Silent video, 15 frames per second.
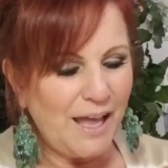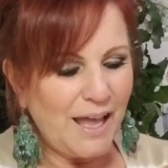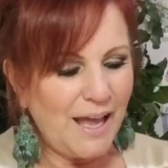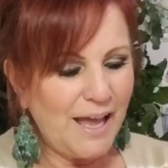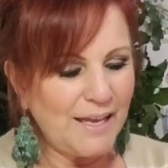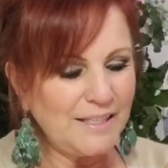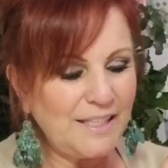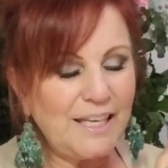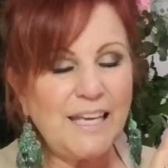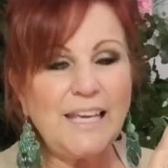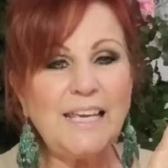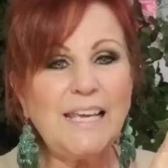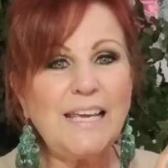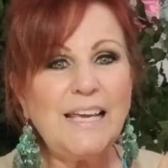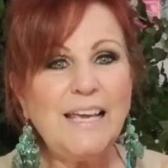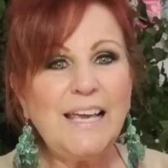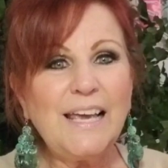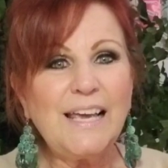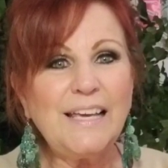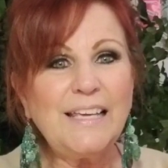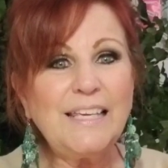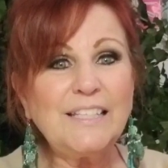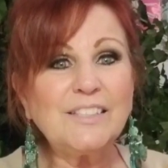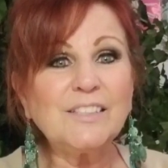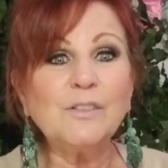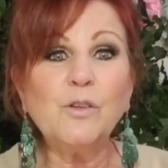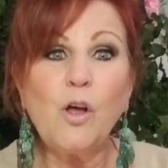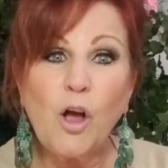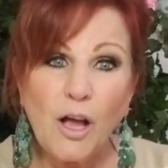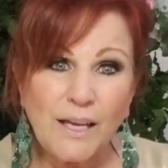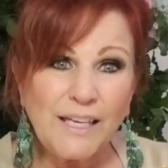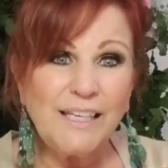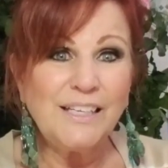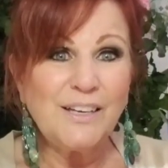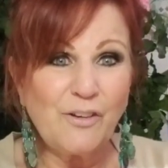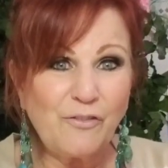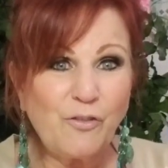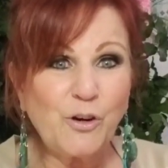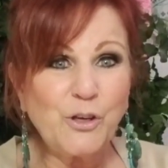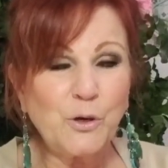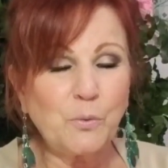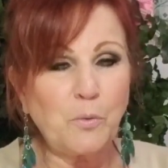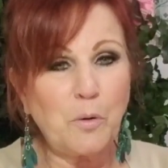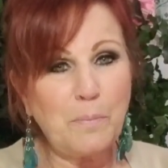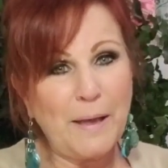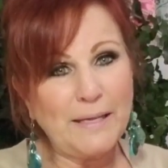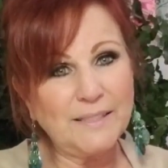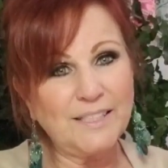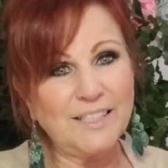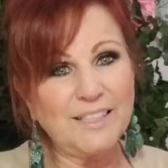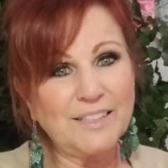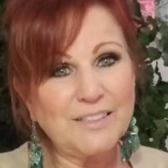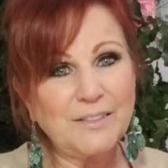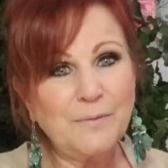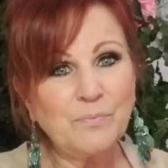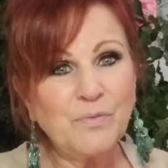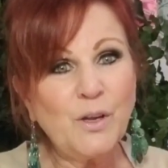and he is longing for your repentance.